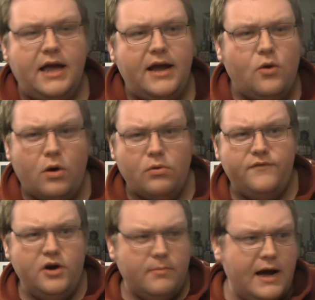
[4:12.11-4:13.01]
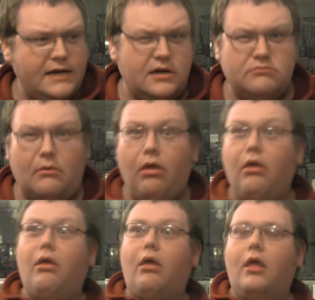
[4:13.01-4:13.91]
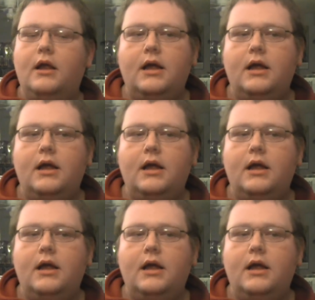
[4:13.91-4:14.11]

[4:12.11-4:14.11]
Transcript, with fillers: and a werewolf nearby. I was like, boo.